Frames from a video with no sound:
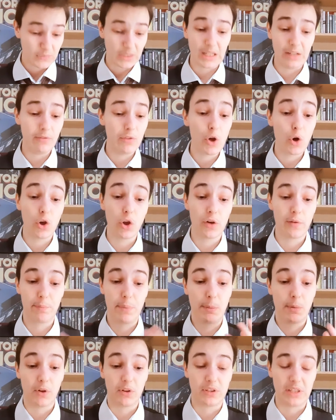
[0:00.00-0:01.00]
even though a lot of
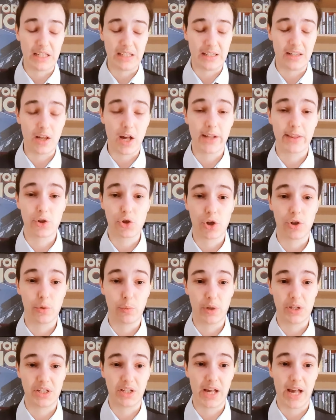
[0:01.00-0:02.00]
people didn't like the Jodie
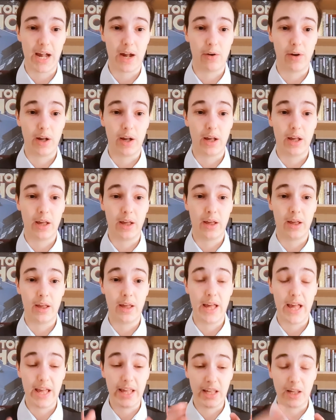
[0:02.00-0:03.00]
Whittaker uh,
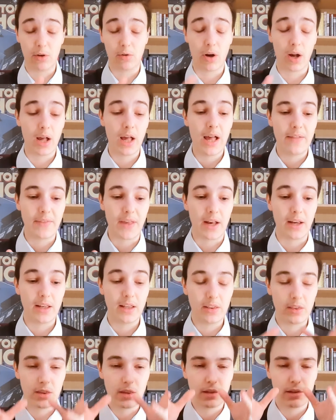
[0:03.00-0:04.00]
era,
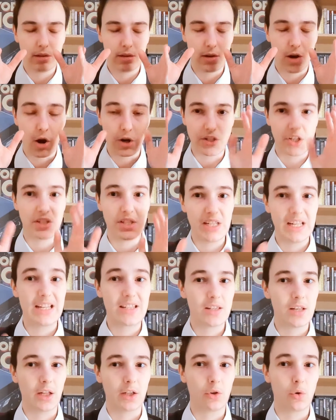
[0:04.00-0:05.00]
that RTD
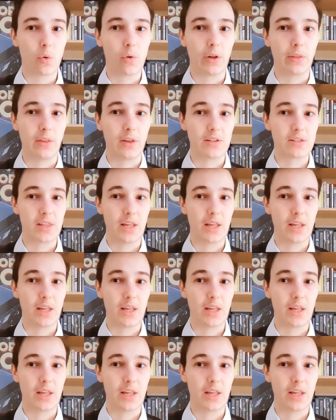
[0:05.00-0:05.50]
isn't ignoring this.